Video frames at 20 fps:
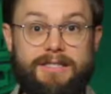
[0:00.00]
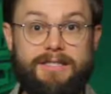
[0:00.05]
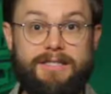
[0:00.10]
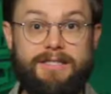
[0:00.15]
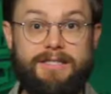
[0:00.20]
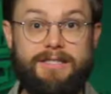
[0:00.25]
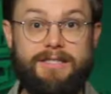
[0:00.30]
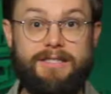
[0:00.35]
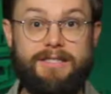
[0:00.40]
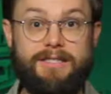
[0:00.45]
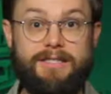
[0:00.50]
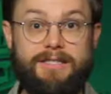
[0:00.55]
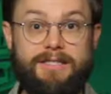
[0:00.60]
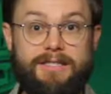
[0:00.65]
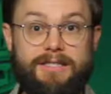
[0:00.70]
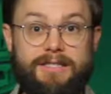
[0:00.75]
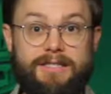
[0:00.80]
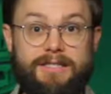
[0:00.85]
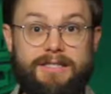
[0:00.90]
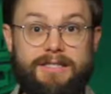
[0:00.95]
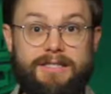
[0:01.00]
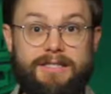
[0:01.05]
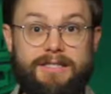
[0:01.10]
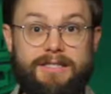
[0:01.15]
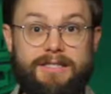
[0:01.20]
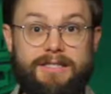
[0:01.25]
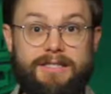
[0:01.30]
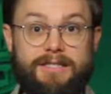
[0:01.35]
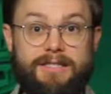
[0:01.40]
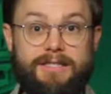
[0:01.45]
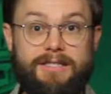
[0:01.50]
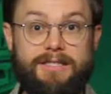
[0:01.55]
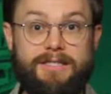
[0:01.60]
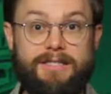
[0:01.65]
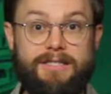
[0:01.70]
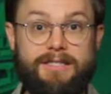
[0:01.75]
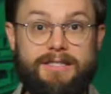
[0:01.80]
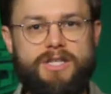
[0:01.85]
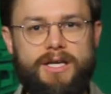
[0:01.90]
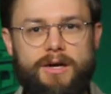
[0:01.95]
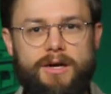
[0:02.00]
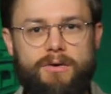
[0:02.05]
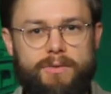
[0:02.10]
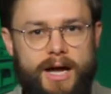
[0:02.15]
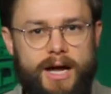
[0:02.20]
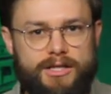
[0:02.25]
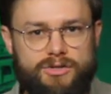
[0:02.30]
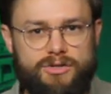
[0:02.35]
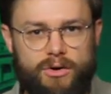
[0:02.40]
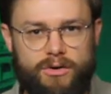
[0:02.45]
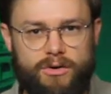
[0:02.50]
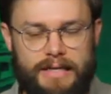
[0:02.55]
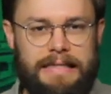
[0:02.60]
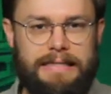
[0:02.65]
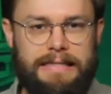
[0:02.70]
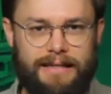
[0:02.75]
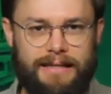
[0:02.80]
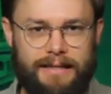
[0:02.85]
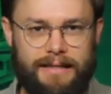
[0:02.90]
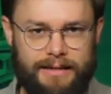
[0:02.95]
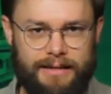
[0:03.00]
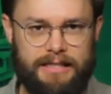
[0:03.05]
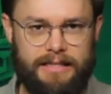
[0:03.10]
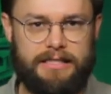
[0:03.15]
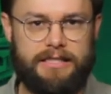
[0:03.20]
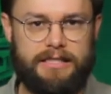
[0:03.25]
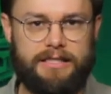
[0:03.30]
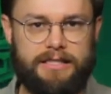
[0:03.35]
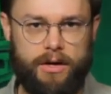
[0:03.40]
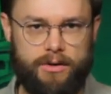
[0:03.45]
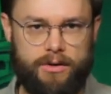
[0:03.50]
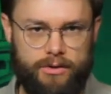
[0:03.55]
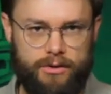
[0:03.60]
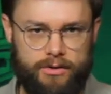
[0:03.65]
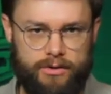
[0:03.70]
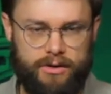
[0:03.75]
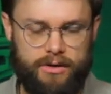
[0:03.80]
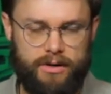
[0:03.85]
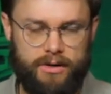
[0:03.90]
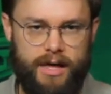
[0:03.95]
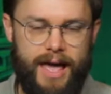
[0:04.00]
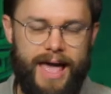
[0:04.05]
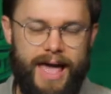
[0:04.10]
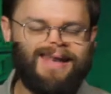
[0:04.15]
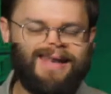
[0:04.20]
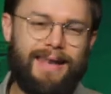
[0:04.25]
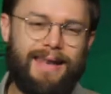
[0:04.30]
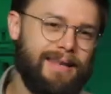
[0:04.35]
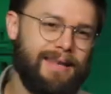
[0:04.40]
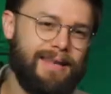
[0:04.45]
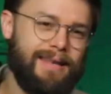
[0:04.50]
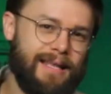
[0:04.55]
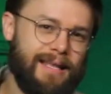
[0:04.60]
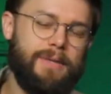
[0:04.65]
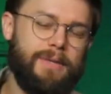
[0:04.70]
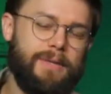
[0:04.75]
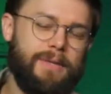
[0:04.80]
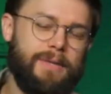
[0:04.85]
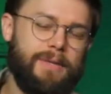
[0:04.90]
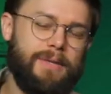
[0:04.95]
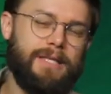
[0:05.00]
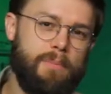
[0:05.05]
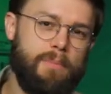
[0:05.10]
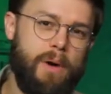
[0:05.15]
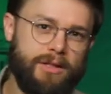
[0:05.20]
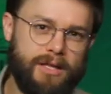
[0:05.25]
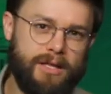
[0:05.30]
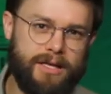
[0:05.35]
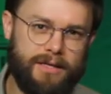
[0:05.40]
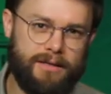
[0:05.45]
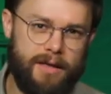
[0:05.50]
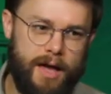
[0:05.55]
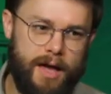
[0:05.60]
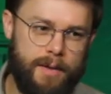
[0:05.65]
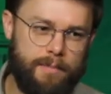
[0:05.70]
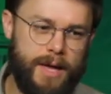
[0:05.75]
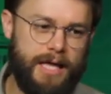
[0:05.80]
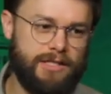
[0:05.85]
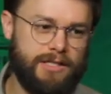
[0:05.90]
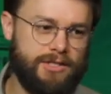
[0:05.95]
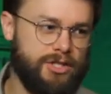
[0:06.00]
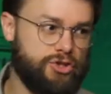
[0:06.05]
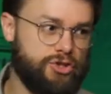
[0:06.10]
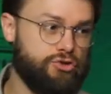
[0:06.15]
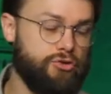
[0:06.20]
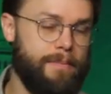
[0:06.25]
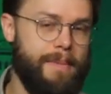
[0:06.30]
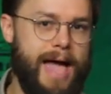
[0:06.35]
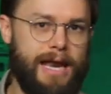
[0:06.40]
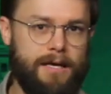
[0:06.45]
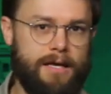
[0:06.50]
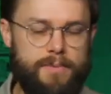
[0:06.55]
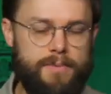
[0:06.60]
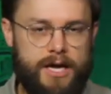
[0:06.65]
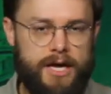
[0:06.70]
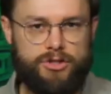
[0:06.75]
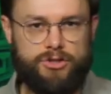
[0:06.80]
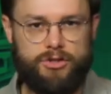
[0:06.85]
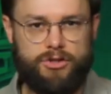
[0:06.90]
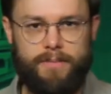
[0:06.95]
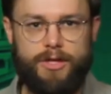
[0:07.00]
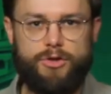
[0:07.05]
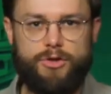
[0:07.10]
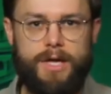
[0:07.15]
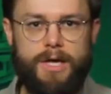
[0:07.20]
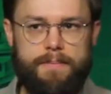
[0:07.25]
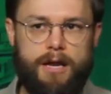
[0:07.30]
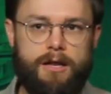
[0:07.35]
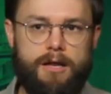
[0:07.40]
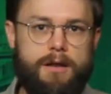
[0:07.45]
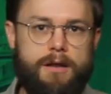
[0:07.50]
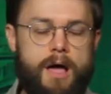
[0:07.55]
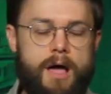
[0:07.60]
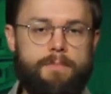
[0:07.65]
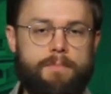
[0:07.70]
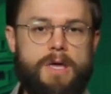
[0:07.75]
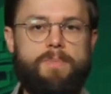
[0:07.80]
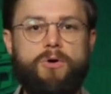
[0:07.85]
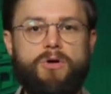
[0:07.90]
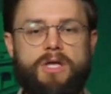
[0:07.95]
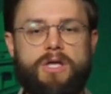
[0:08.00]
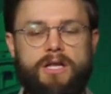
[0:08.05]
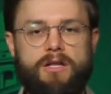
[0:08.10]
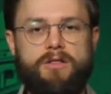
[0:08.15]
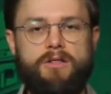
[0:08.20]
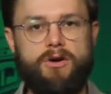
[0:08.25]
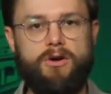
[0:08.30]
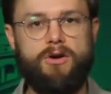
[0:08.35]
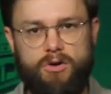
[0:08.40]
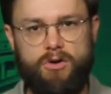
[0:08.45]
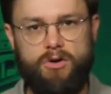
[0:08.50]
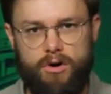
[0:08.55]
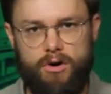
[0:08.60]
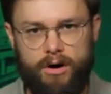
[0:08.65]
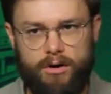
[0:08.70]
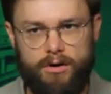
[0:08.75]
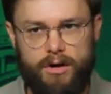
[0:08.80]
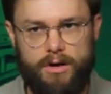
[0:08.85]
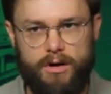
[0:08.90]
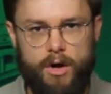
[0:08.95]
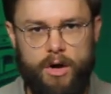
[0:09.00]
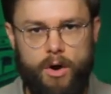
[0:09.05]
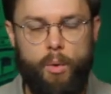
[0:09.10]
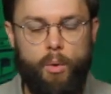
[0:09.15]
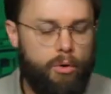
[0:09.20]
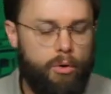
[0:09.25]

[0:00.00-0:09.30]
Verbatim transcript: matter? cigarettes are easily smuggled. And, and not, I mean, smuggling paints this dramatic picture. I mean, think about it. People get in their car, or,